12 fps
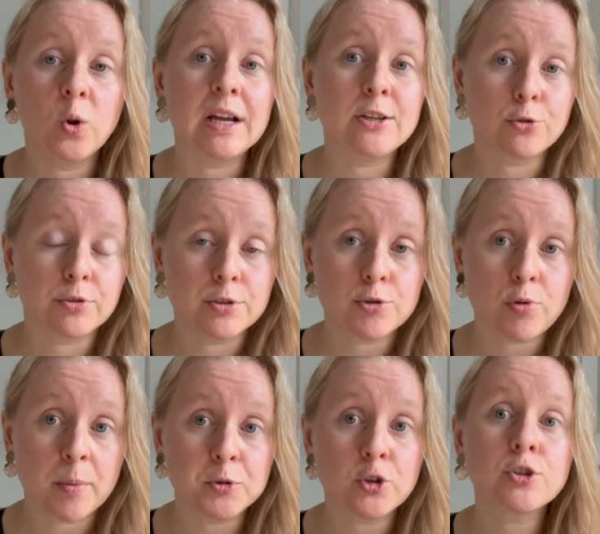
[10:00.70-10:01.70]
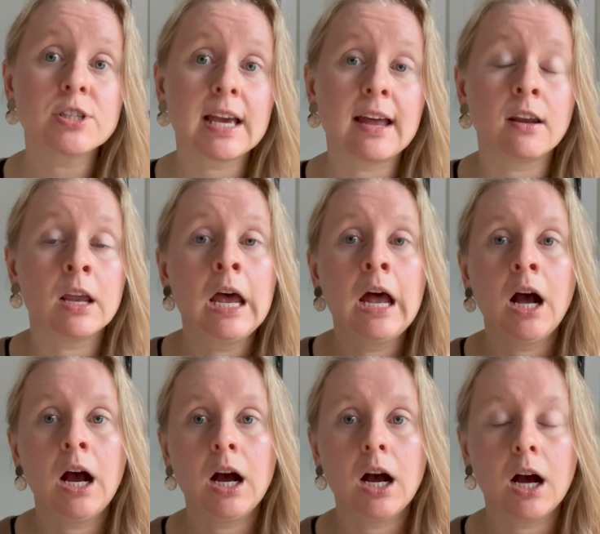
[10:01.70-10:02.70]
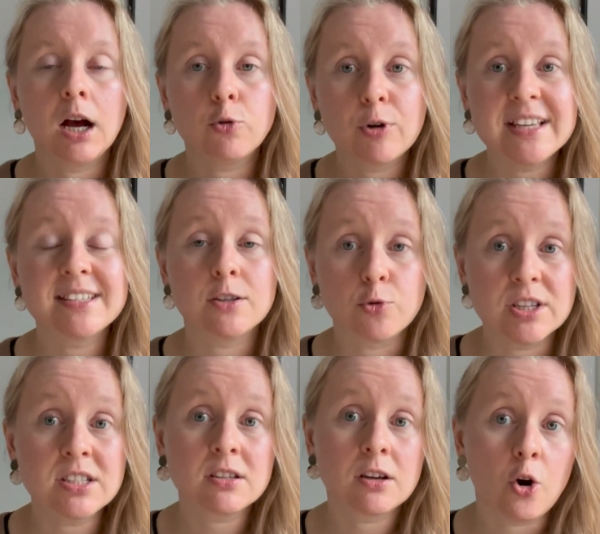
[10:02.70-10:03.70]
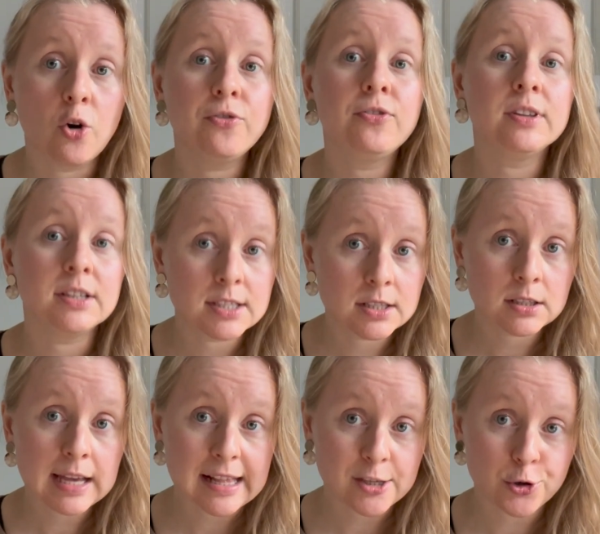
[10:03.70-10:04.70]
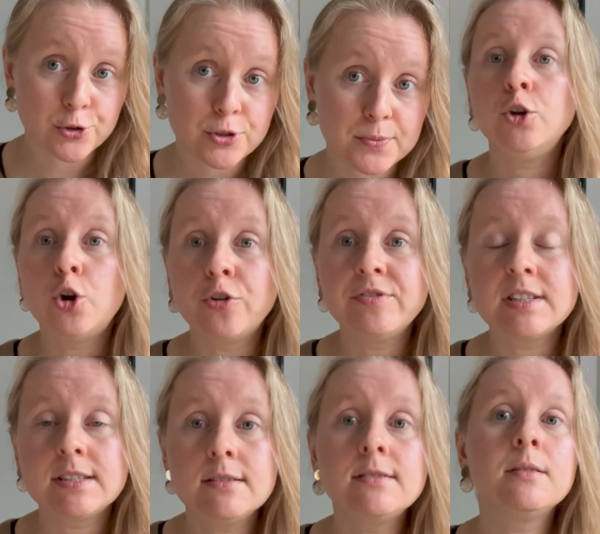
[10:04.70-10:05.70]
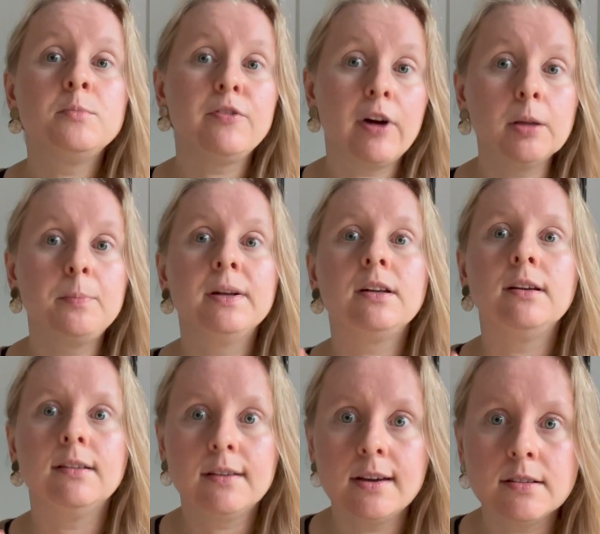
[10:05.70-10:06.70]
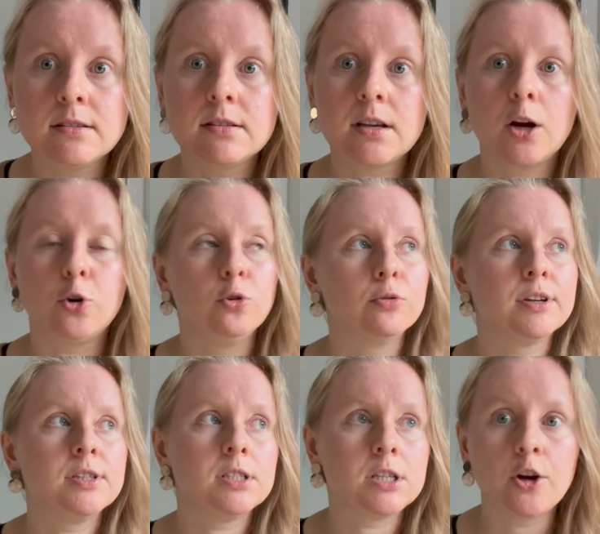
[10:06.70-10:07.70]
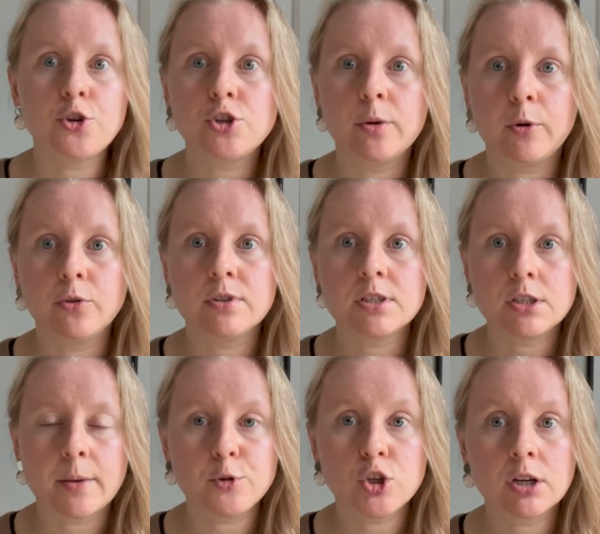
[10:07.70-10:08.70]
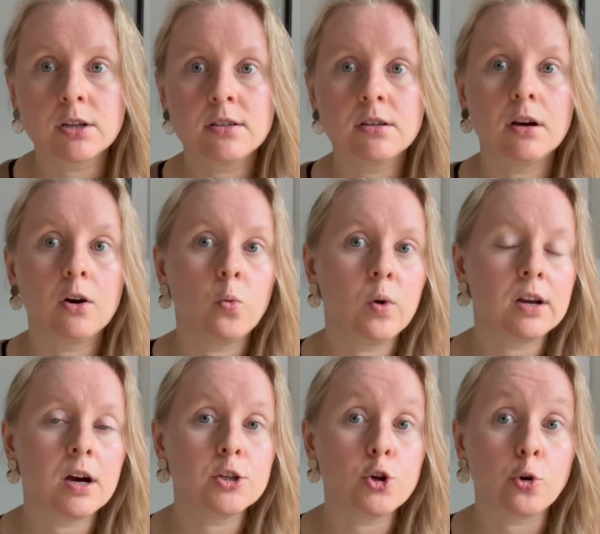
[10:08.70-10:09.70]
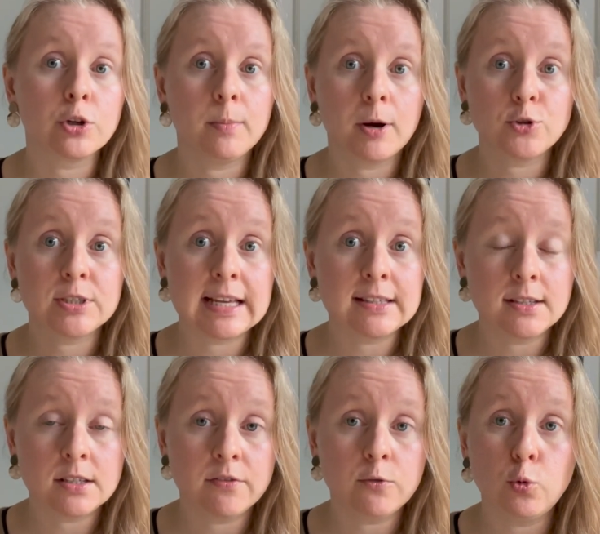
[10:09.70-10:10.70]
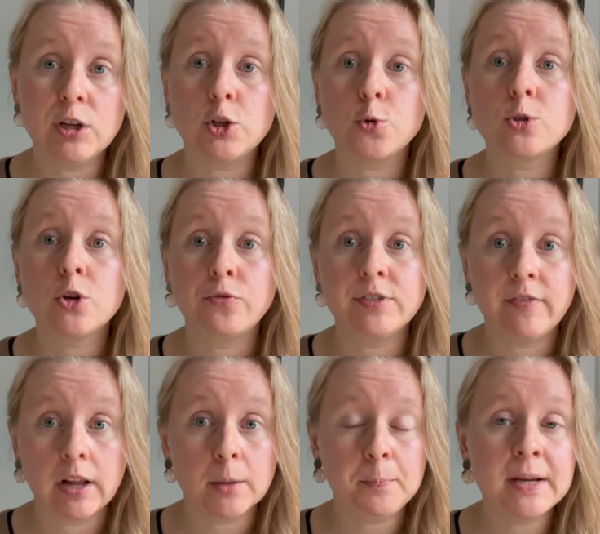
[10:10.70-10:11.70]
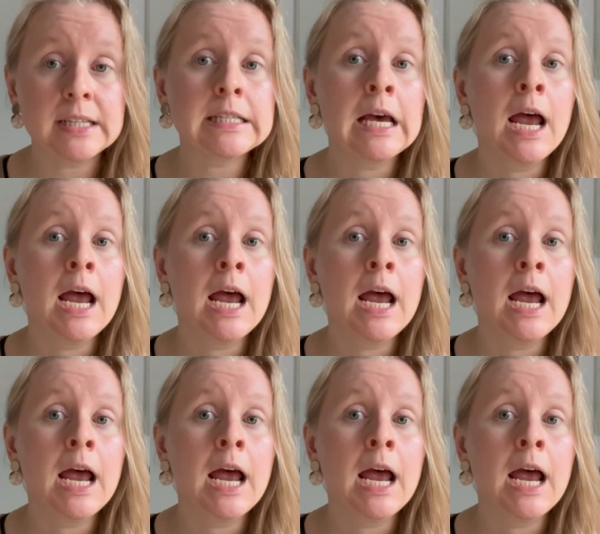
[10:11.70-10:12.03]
endocrine disruptors can raise the risk of these cancers. Nervous system development in kids, I already touched upon this subject when I talked about sensitive windows of development,